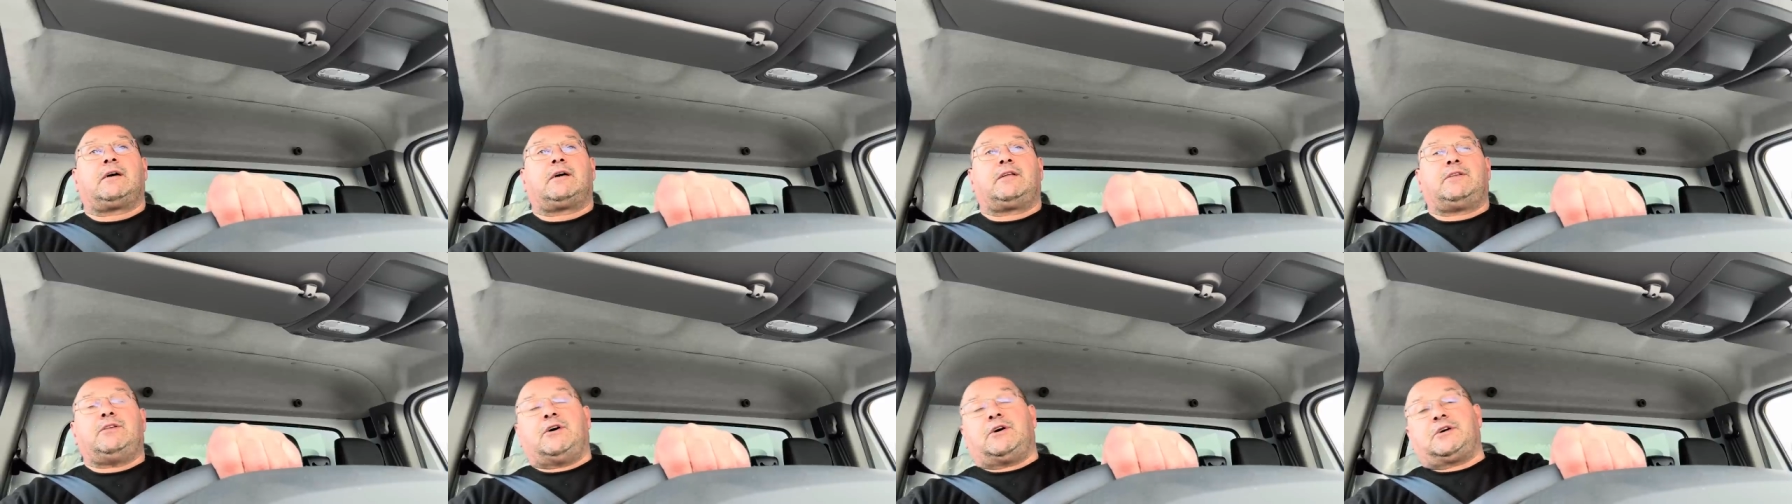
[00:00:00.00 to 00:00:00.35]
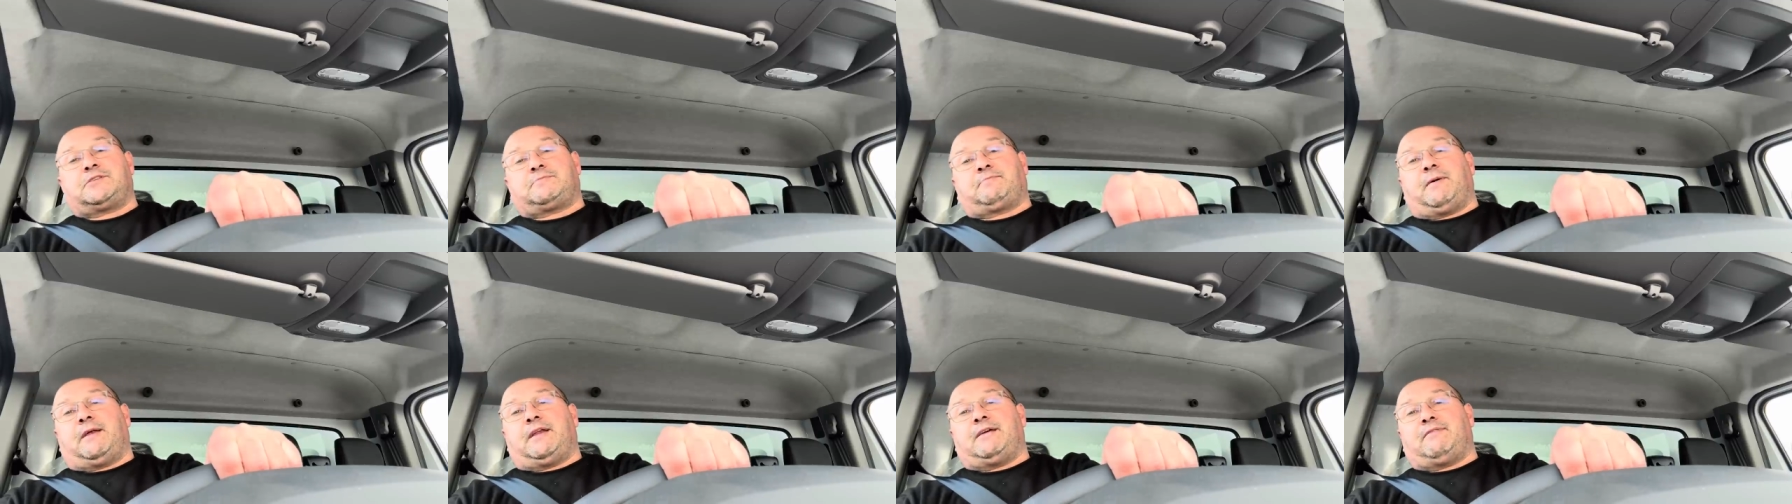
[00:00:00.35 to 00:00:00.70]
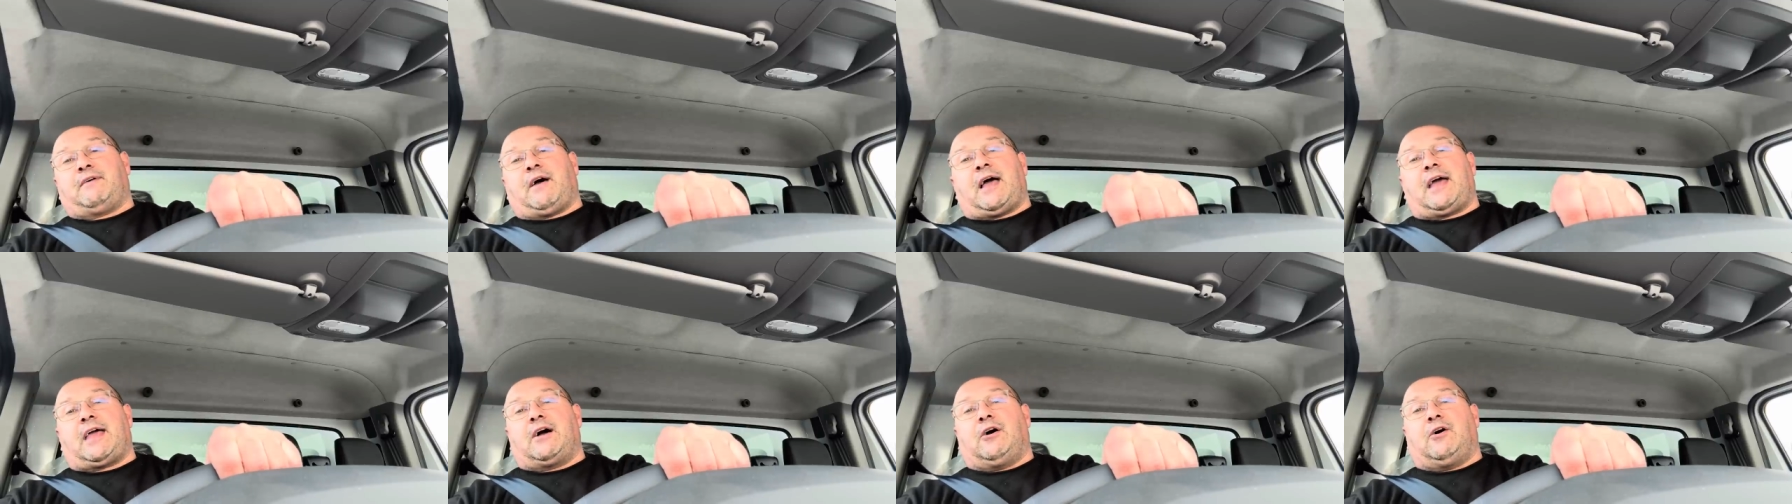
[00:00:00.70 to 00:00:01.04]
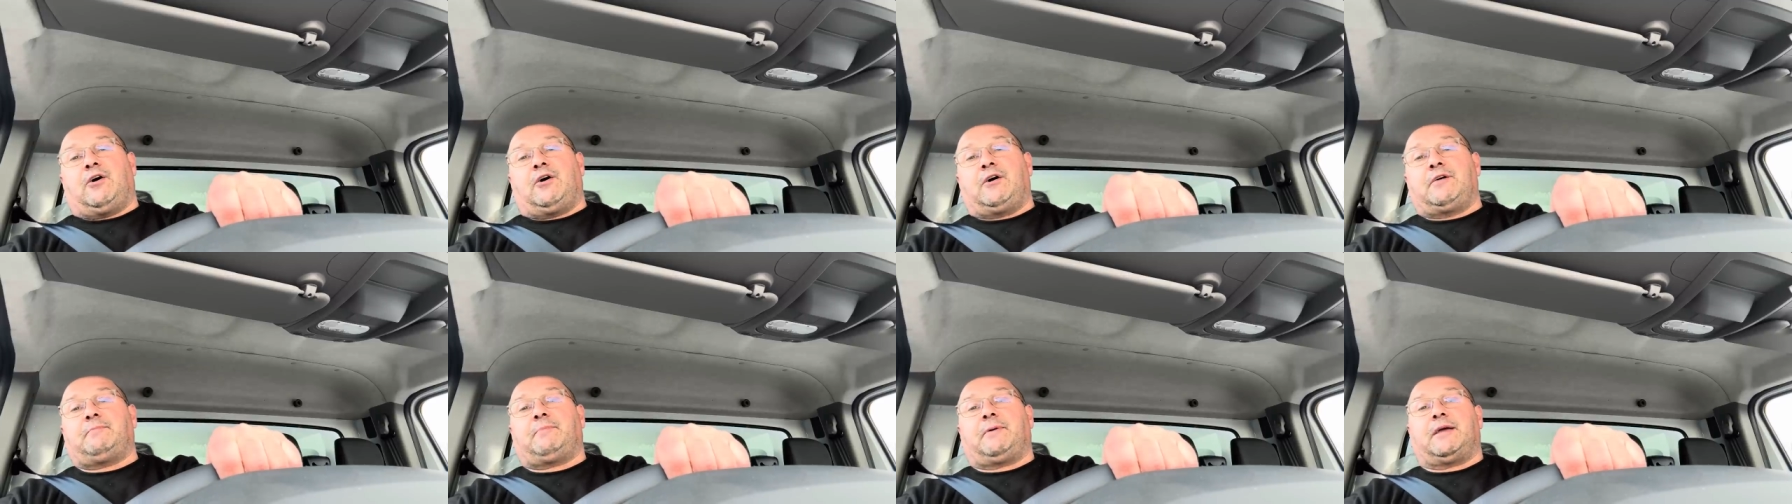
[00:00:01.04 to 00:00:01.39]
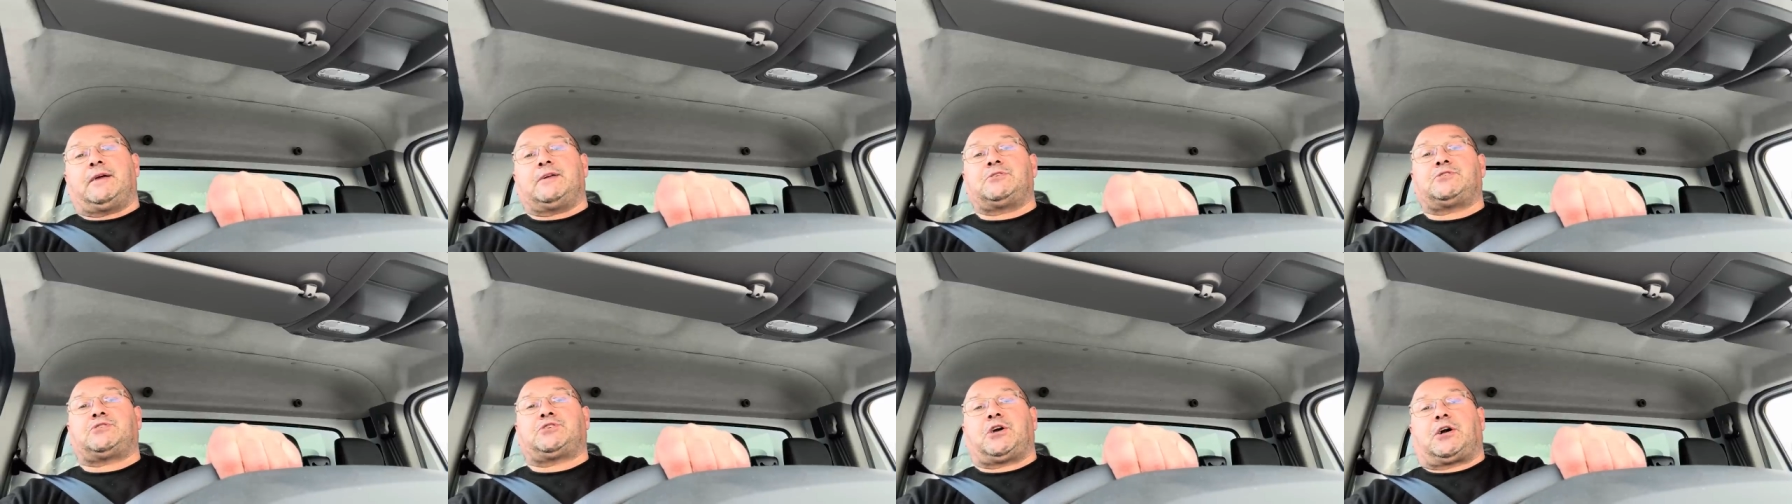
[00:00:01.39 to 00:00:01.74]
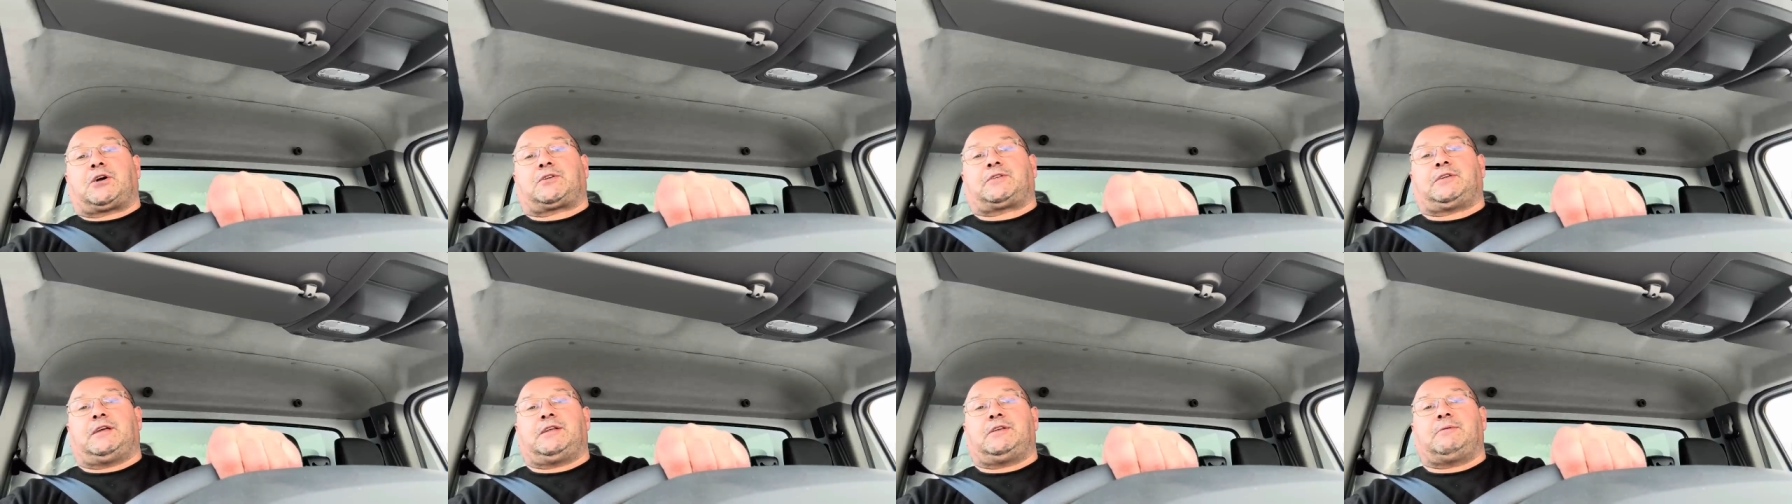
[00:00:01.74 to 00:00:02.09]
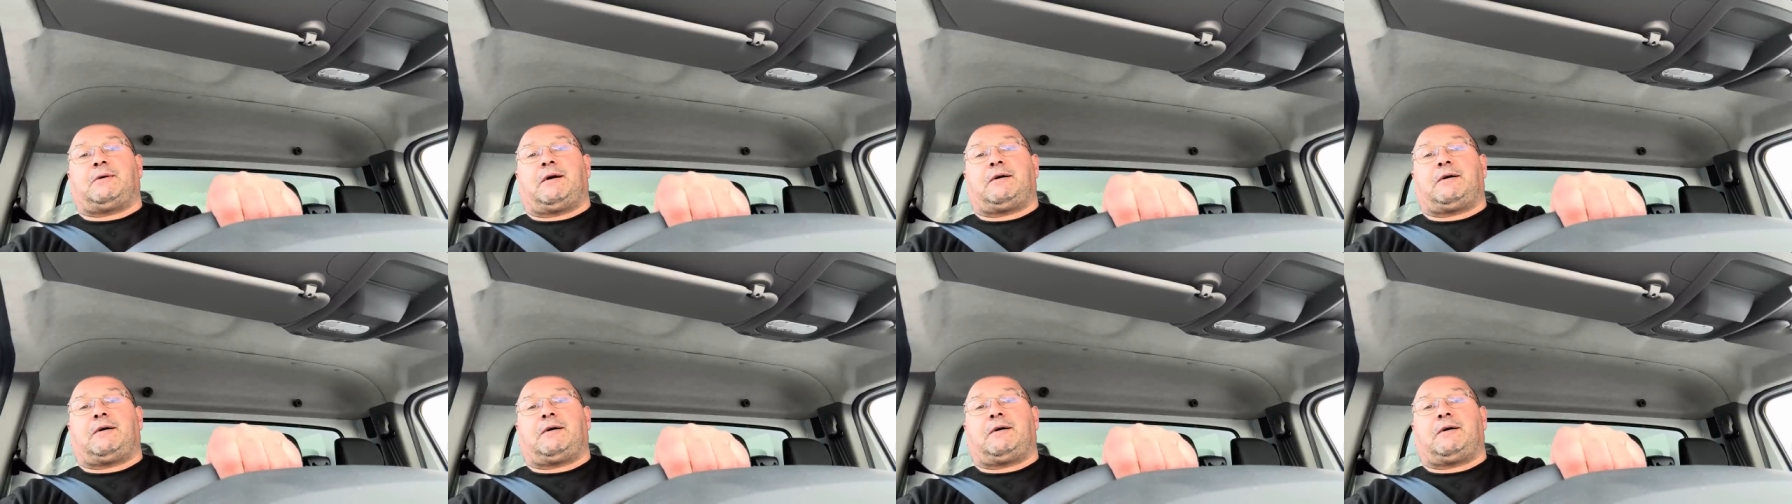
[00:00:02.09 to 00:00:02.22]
Nice bit of AI being chucked into